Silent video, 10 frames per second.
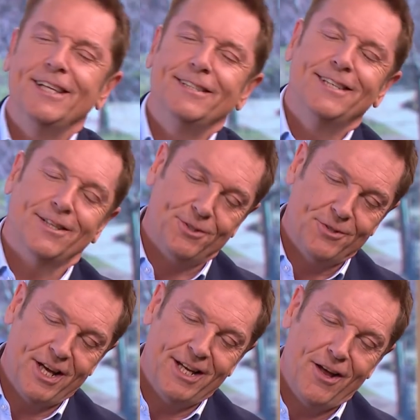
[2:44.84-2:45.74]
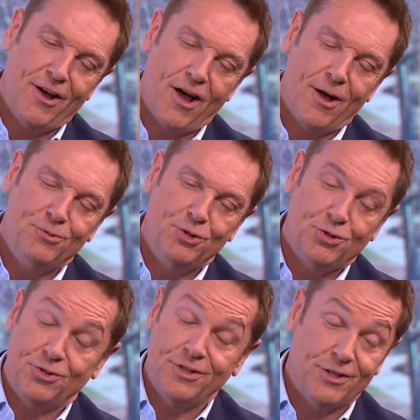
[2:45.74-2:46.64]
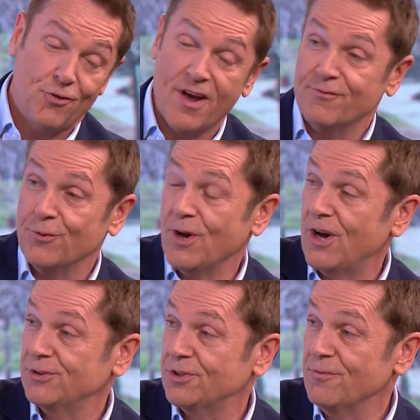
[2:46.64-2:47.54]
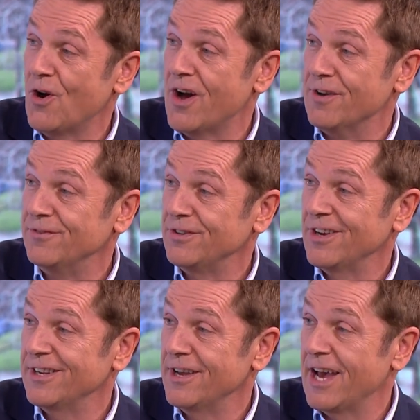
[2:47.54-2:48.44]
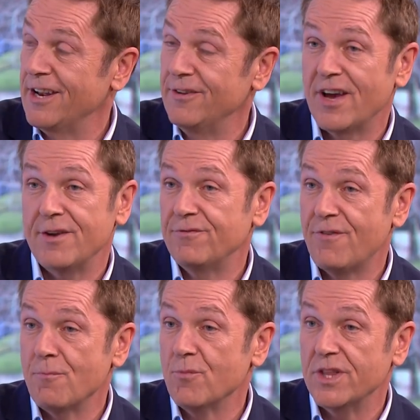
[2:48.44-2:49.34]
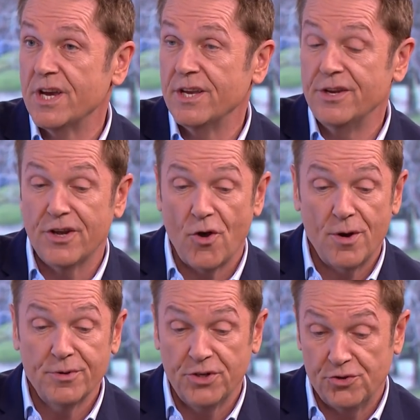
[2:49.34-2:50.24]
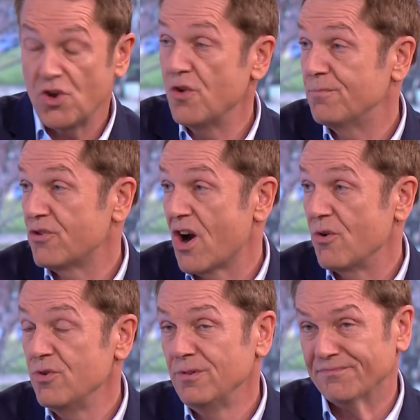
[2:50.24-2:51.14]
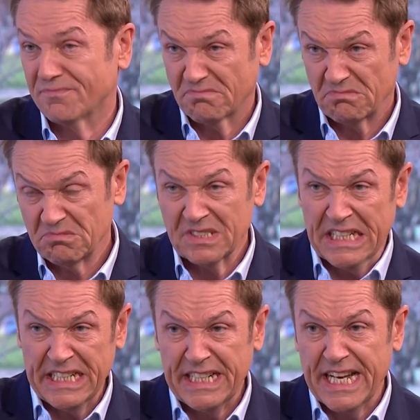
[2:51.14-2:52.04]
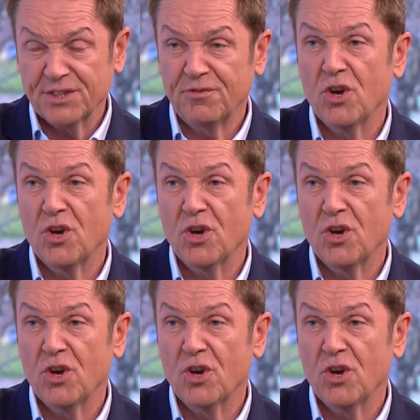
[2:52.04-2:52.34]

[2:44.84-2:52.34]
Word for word: it doesn't. And I'm just grateful that I survived and have had fun with it. You know, I'm going to turn pro in the next